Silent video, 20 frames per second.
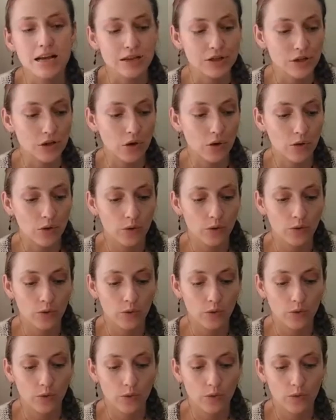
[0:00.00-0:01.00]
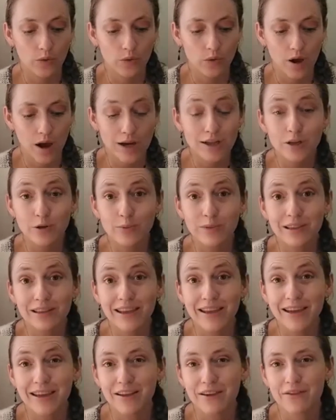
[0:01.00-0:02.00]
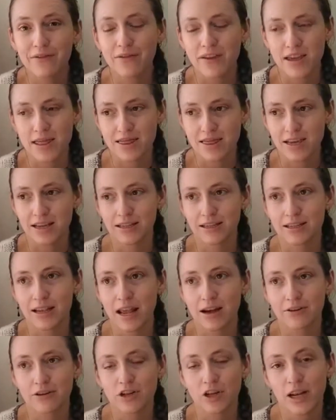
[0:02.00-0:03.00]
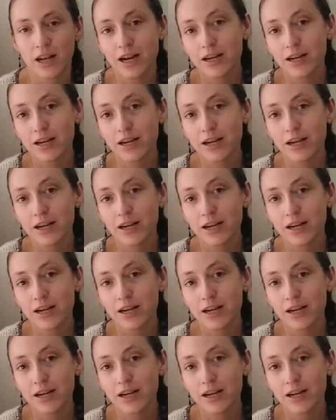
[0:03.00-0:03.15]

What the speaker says: So I do believe in this energy,